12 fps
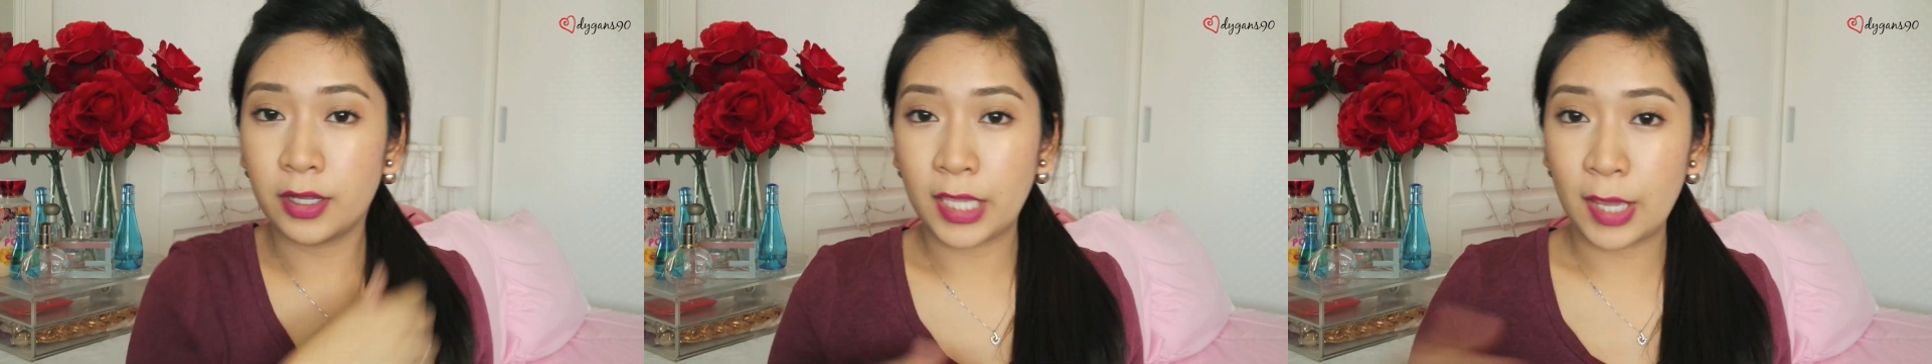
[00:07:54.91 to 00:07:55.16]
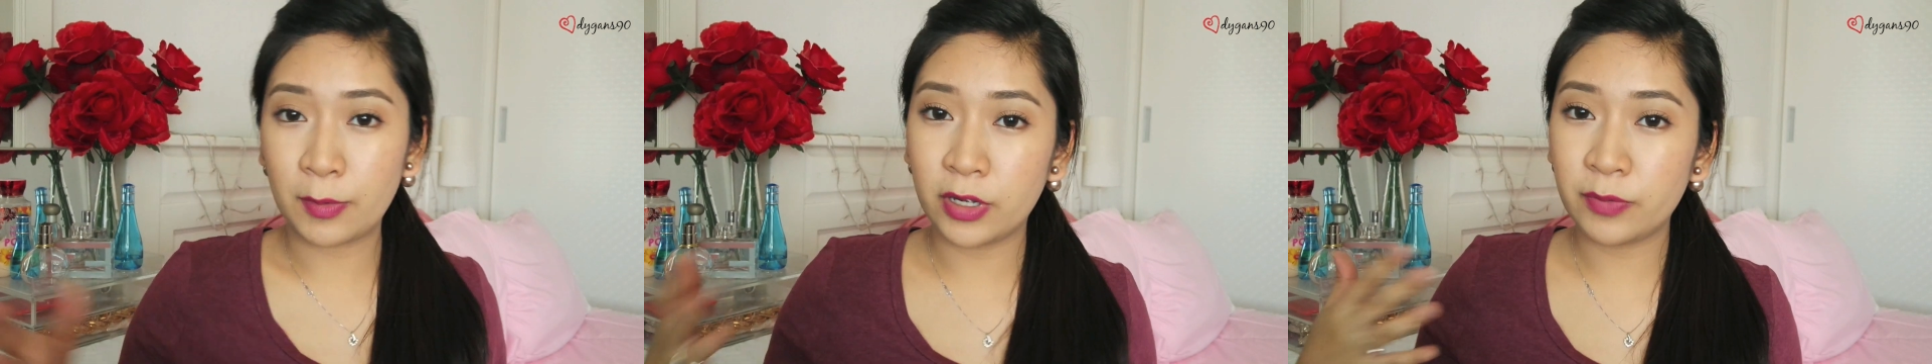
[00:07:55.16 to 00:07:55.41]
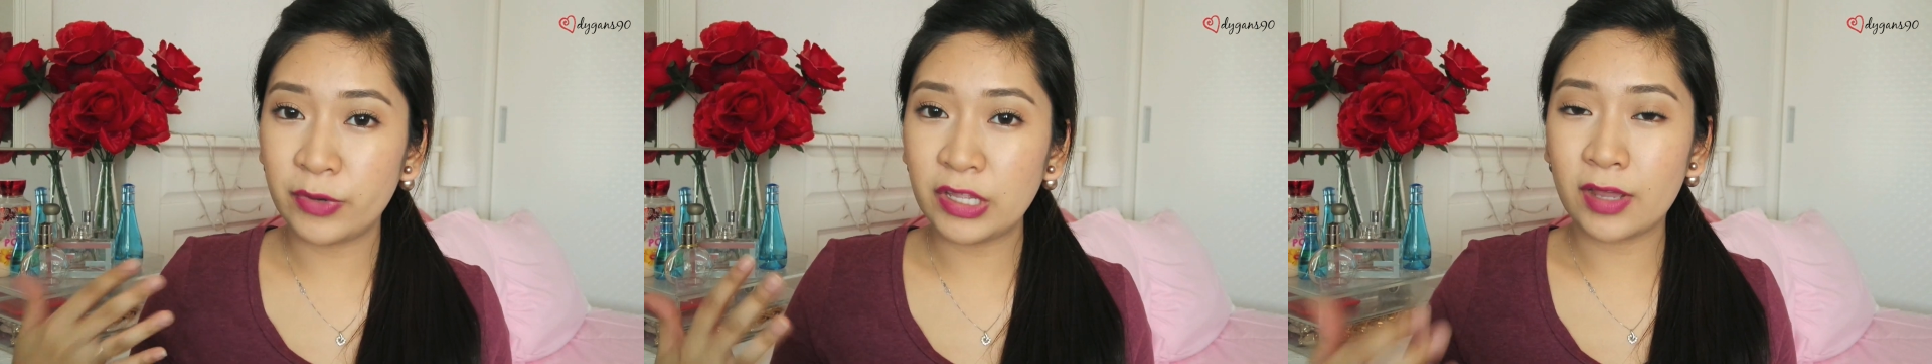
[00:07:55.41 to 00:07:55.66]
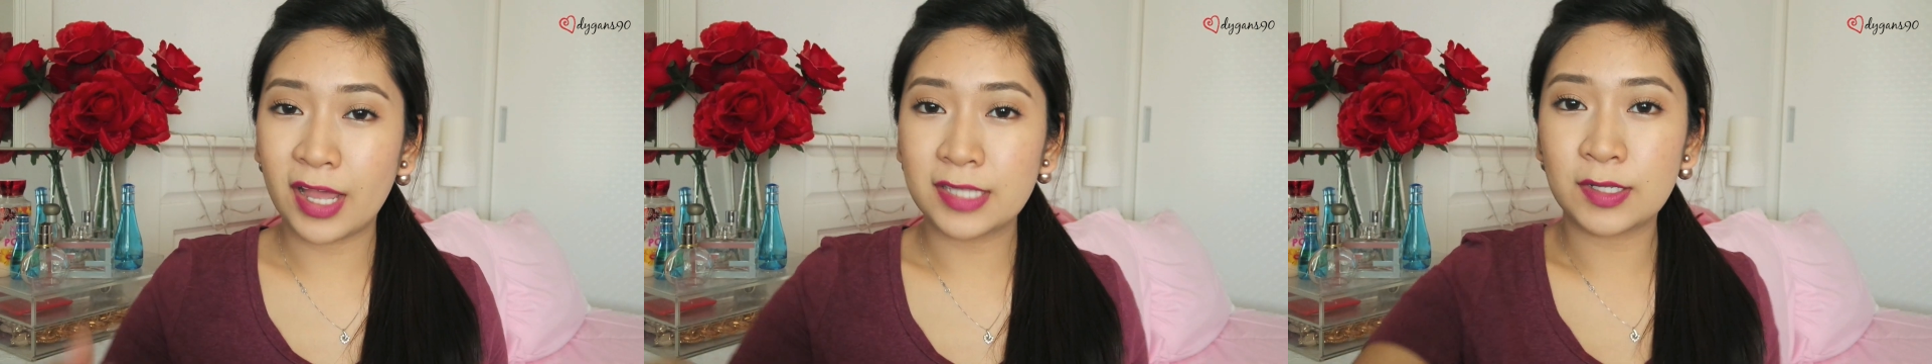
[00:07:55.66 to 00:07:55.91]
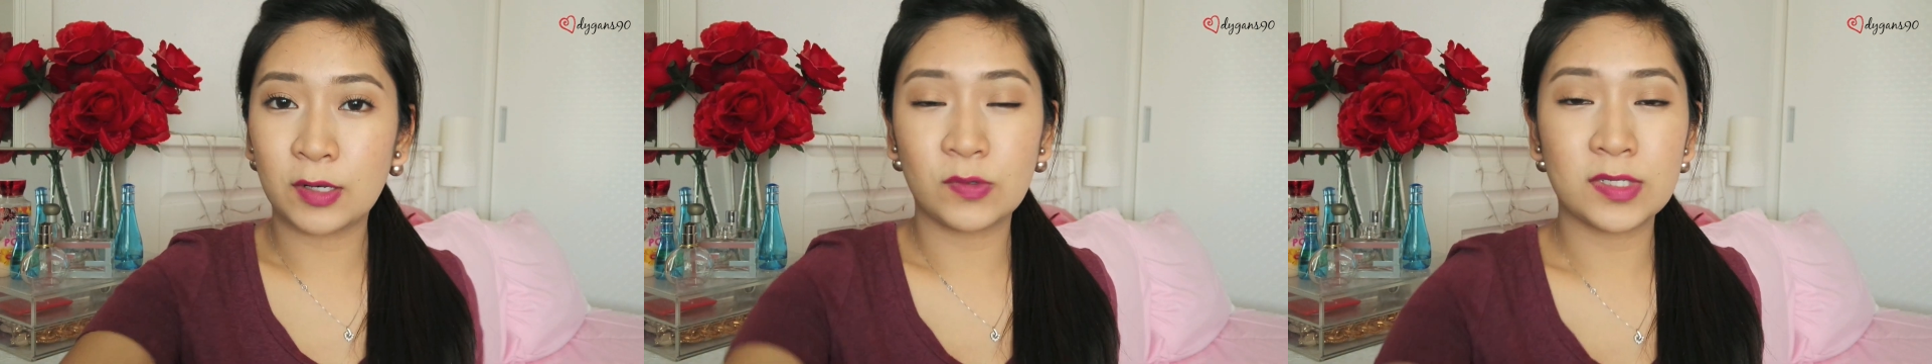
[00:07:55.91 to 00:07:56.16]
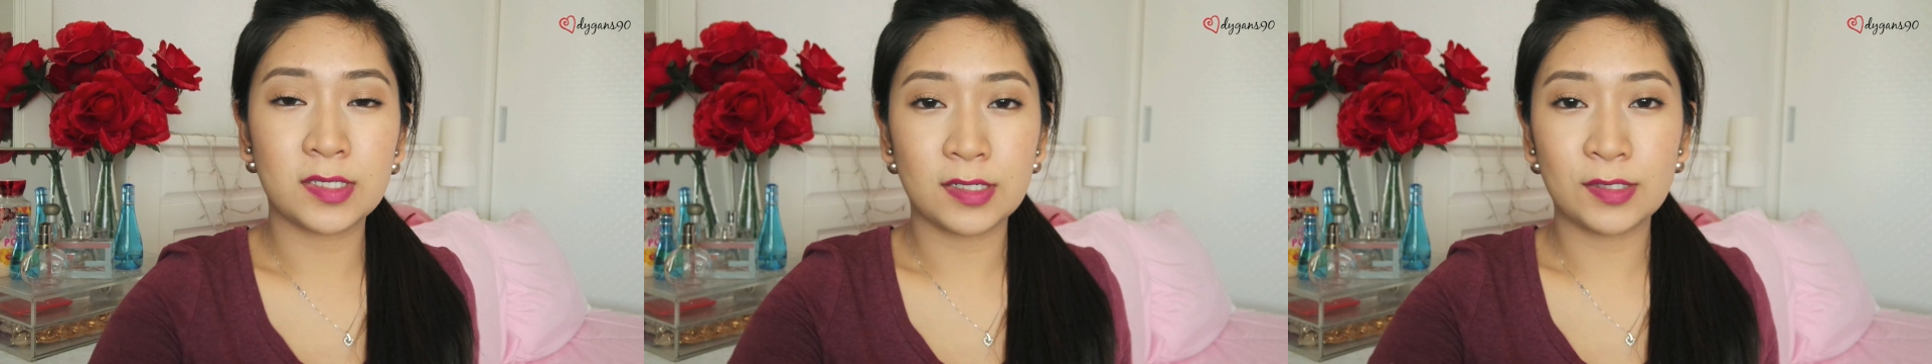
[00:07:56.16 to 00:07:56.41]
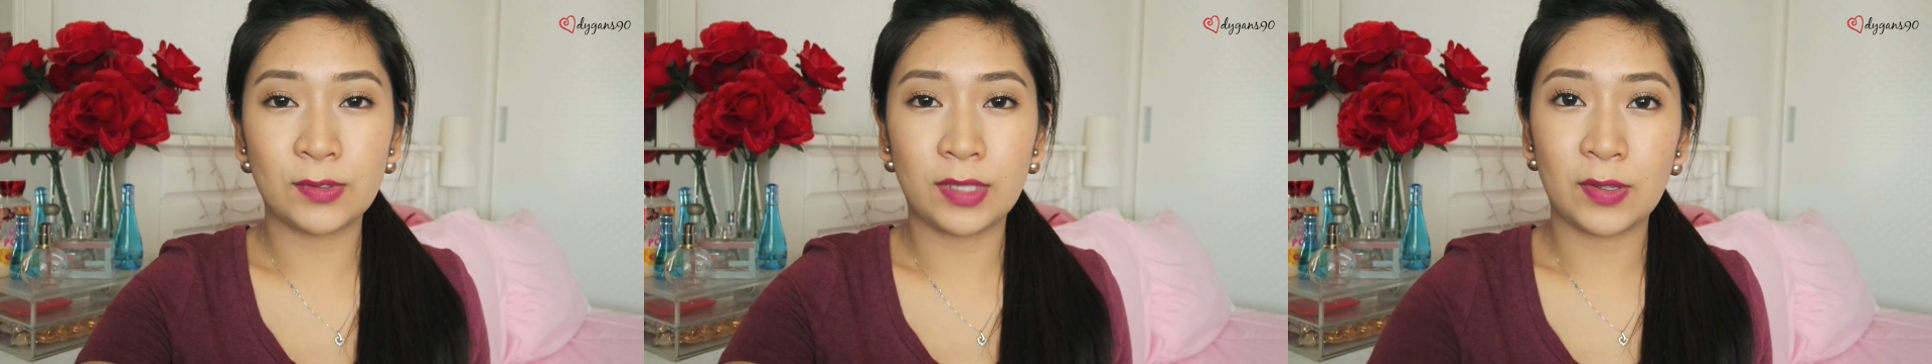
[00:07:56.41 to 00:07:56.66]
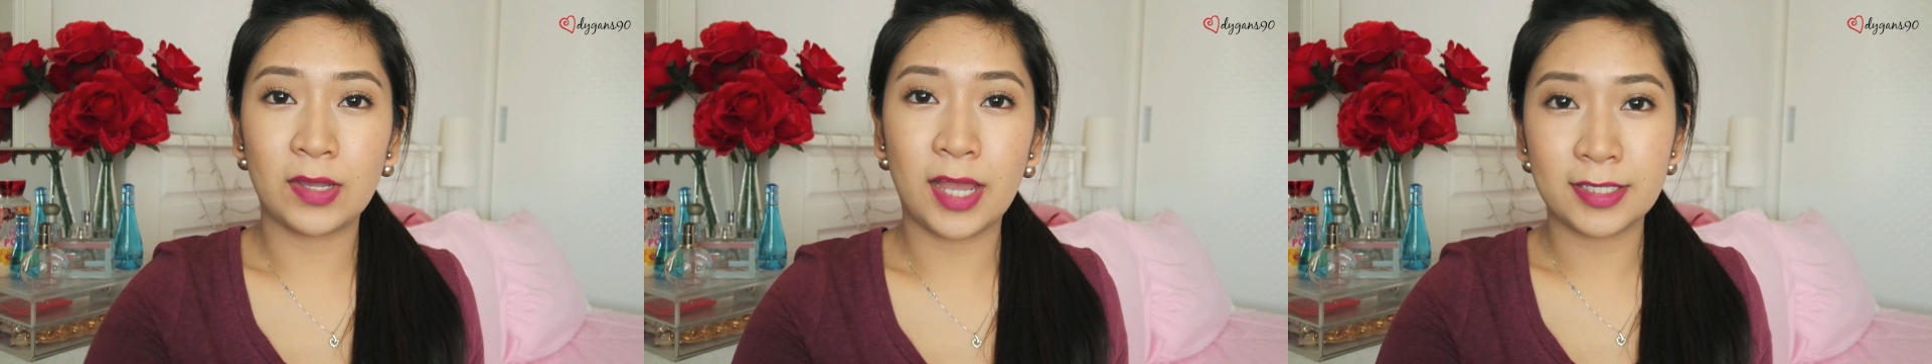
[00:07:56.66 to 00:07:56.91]
Okay, I'm gonna bring you guys closer so
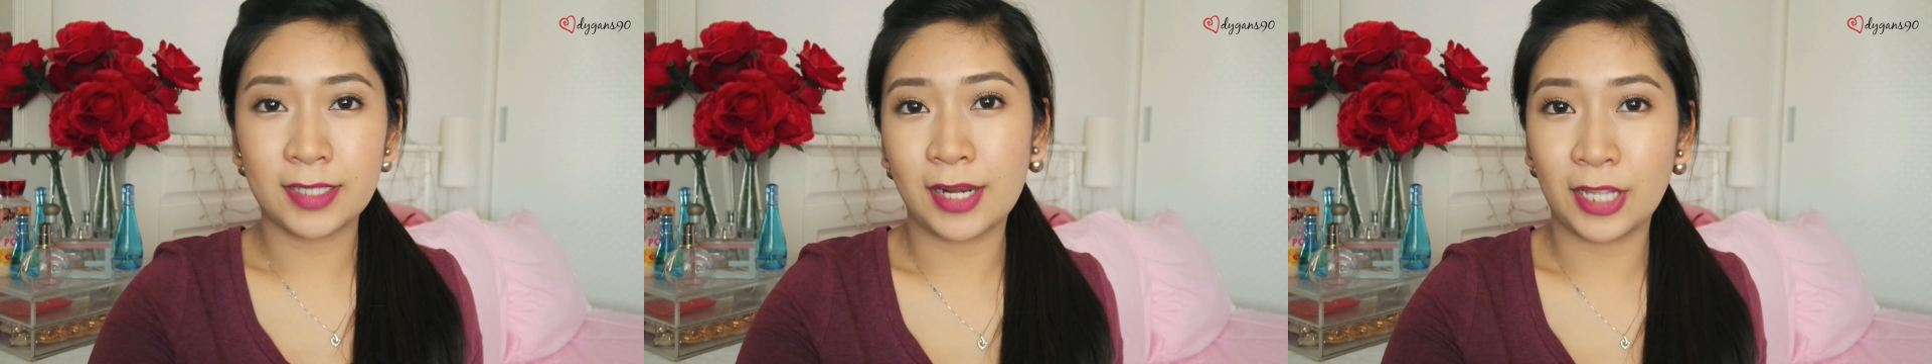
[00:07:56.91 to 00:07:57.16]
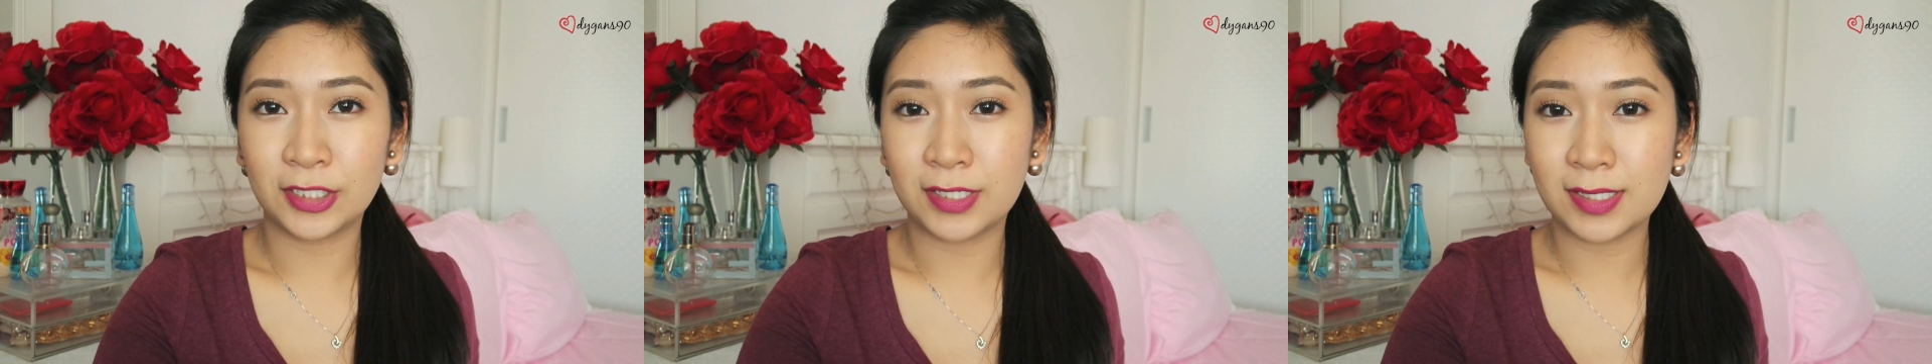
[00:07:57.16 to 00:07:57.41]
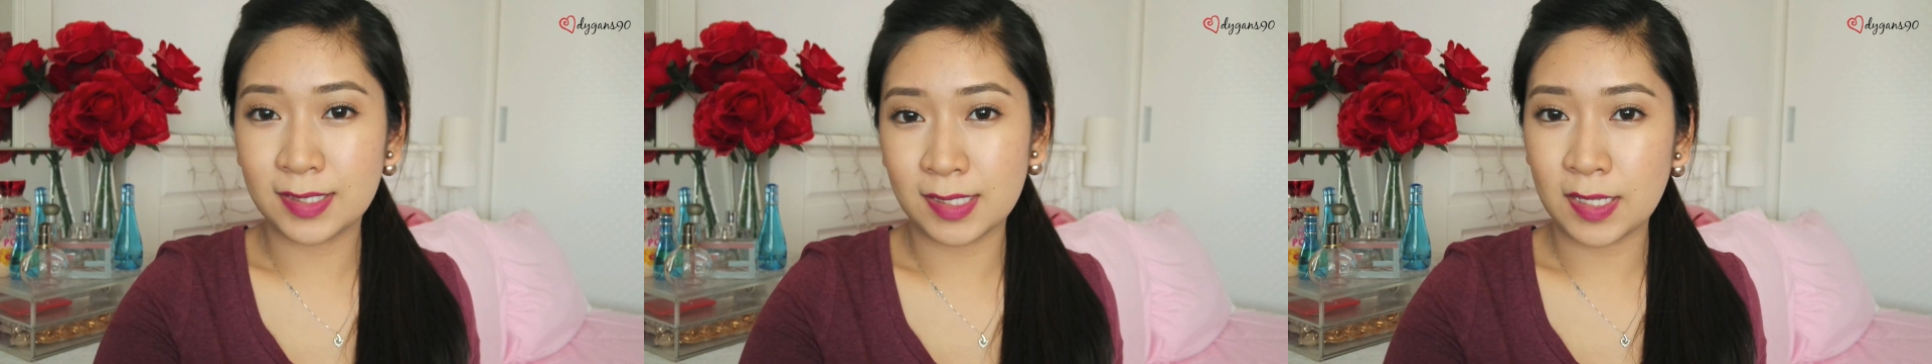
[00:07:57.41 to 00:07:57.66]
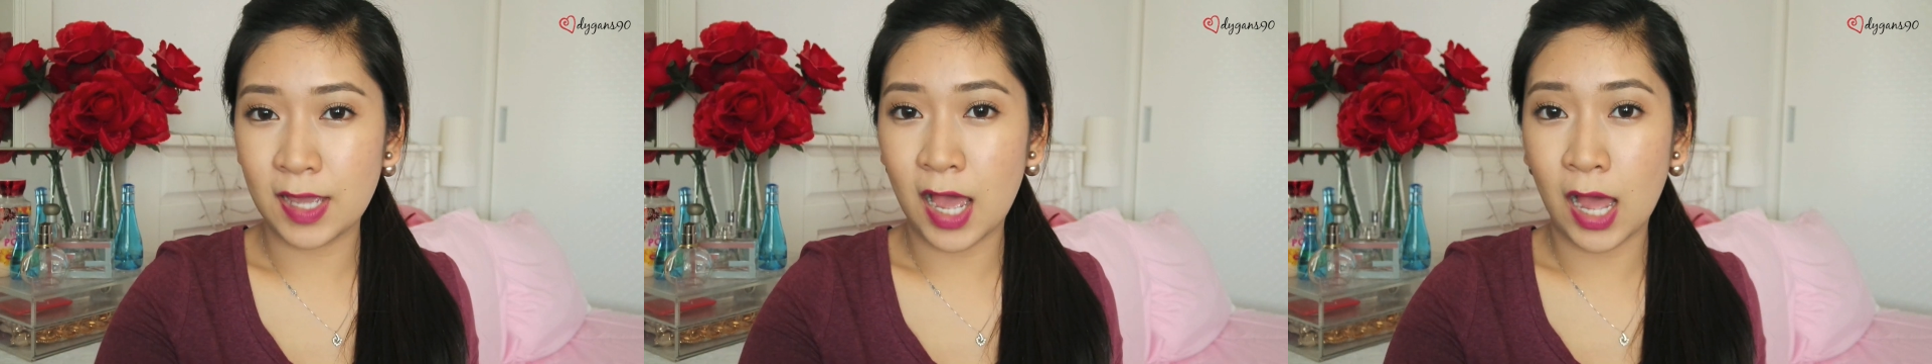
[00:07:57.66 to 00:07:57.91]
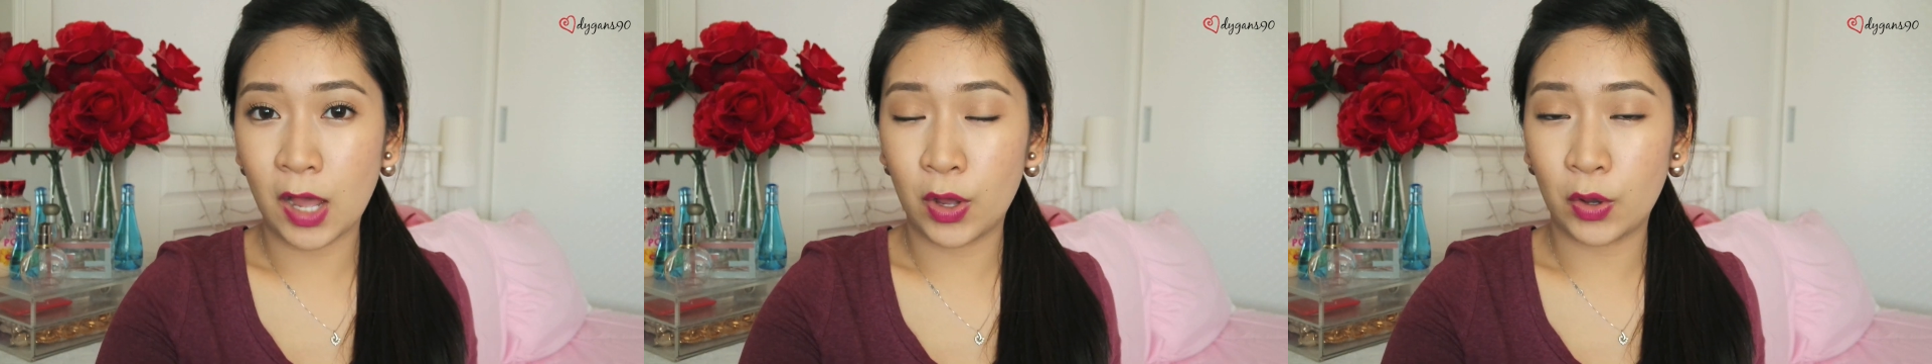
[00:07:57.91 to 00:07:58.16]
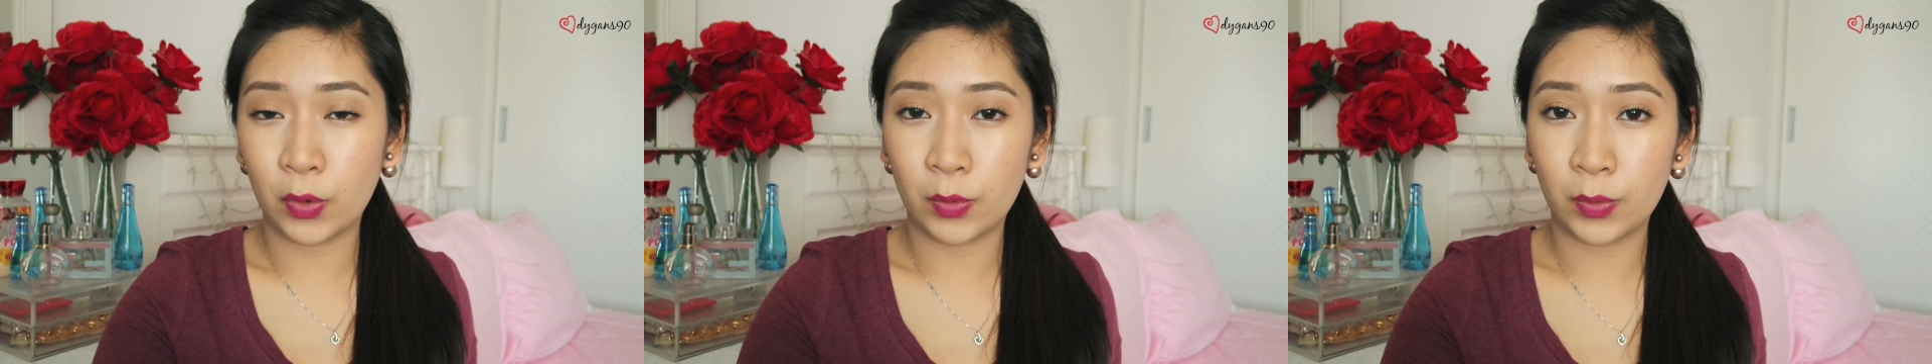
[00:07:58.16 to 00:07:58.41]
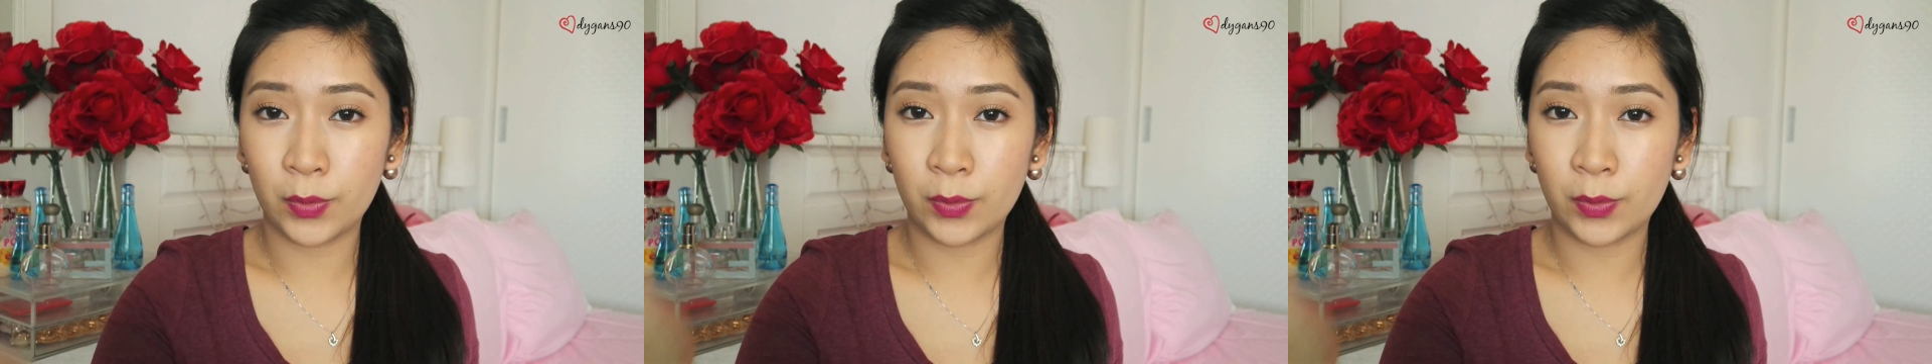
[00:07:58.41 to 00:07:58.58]
that you guys can actually see how